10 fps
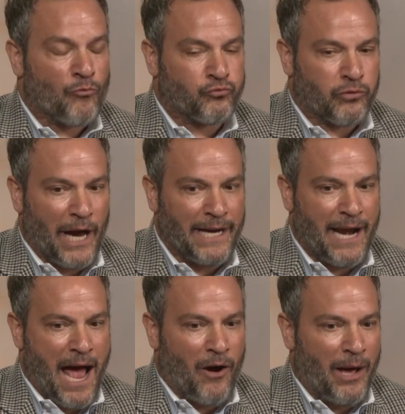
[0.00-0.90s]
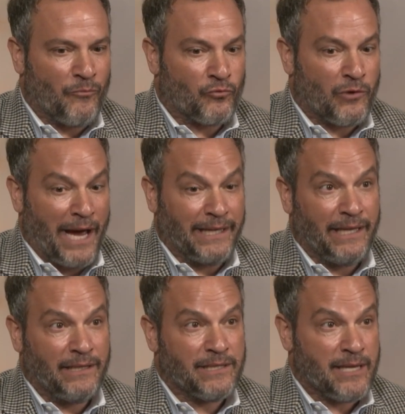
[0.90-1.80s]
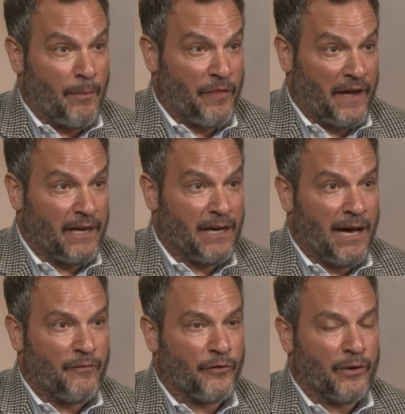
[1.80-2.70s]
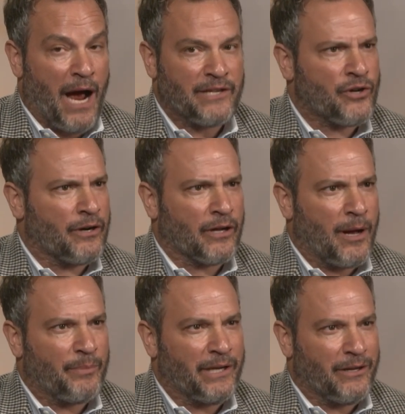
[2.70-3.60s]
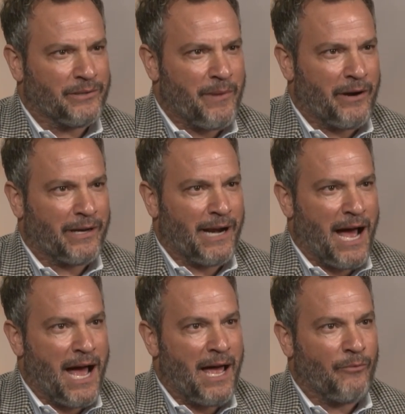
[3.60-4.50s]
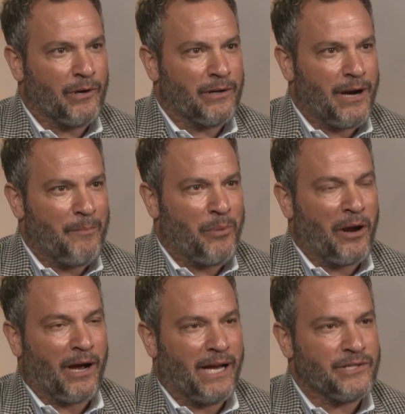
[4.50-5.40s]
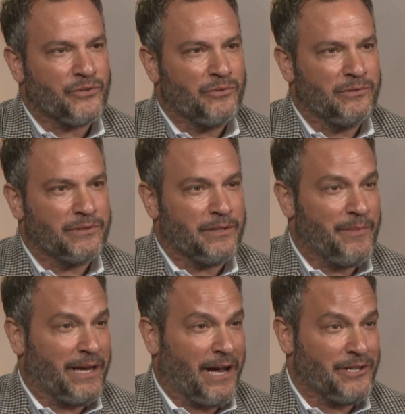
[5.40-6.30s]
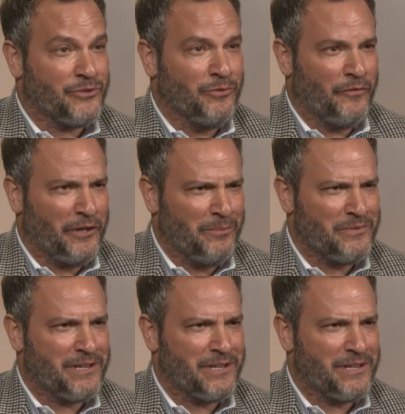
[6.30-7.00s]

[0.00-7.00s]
Right now, I'm writing something uh, for, I started a company called American High where I bought a high school to make high school films.